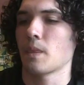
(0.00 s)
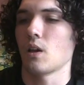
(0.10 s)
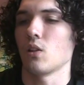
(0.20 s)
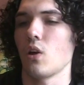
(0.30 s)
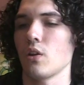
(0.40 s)

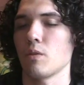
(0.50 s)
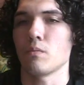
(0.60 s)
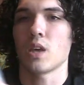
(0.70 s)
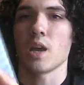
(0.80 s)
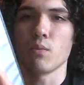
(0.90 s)
a lot of them
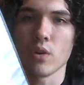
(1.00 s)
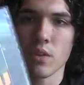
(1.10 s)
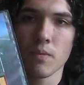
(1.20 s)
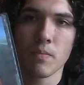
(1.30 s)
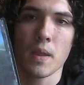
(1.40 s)
came with
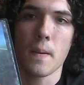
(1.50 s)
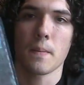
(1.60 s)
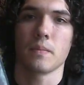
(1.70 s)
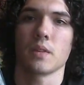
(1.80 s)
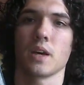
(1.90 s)

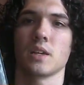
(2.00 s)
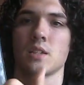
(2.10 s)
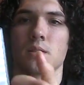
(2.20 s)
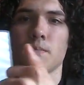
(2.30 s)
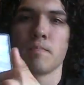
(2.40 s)

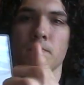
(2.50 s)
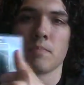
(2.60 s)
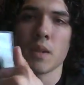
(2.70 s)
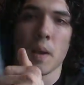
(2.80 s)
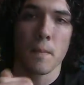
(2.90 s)
nice
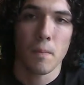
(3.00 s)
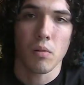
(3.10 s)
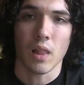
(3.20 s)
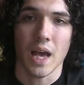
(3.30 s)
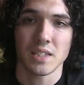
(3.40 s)

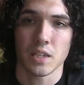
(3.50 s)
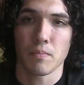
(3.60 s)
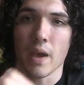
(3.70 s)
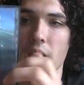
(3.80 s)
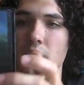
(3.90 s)
plastic
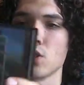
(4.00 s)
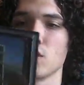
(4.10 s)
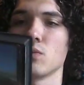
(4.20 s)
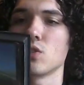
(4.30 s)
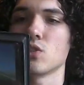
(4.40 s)
packaging,
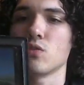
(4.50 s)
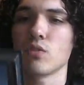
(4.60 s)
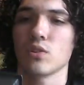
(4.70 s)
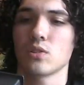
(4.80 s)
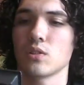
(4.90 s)
which is the
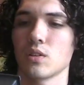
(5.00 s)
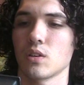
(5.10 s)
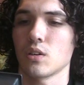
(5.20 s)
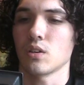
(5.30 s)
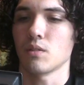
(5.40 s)
first
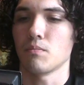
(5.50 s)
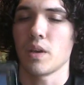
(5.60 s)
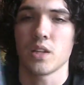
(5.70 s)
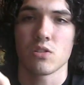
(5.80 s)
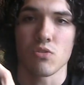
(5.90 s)

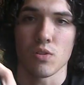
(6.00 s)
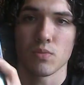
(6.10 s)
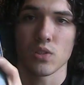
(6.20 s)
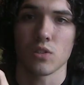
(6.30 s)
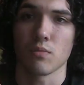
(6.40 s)
mainstream
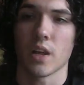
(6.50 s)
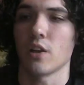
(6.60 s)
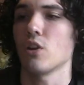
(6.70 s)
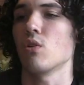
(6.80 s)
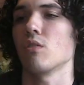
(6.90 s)
system that I
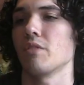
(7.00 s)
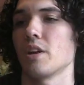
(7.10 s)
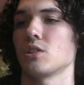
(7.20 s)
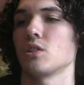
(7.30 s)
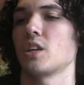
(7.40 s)
know of that
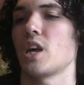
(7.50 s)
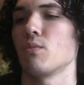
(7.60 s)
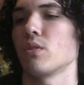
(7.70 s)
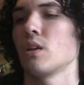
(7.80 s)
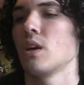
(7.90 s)
actually came
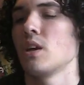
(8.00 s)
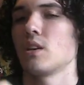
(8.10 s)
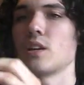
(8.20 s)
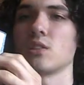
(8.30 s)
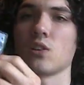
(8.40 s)
with
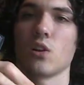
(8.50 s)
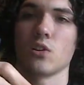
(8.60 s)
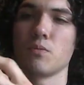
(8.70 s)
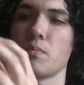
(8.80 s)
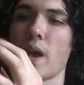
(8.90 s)
nice
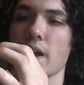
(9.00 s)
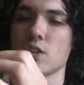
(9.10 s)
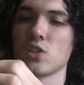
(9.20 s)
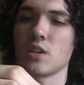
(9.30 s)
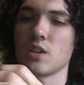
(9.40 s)
solid
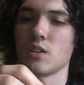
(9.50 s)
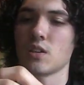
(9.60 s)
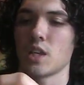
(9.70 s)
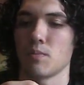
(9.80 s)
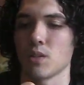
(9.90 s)
packaging. It
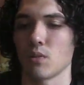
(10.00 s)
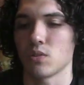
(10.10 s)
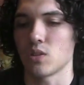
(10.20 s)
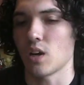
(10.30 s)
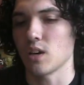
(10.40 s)
keeps out
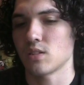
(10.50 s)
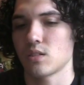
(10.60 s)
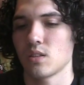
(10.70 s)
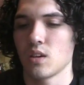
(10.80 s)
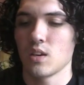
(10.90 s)

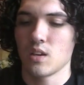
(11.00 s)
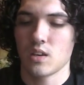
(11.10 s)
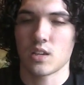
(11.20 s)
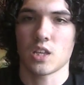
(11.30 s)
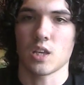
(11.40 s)
dust,
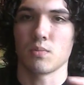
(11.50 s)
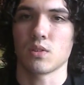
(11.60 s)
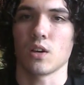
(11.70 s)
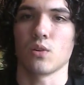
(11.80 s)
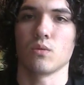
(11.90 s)
keeps
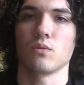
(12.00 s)
out,